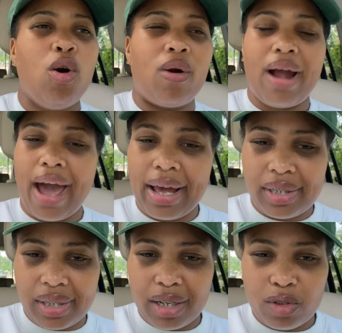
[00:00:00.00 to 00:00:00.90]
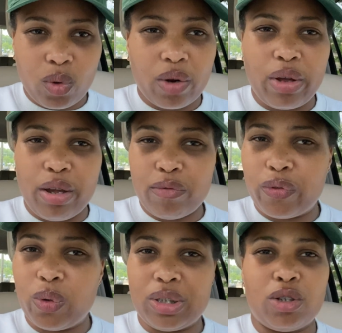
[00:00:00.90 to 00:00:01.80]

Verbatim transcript: or access or influence influence.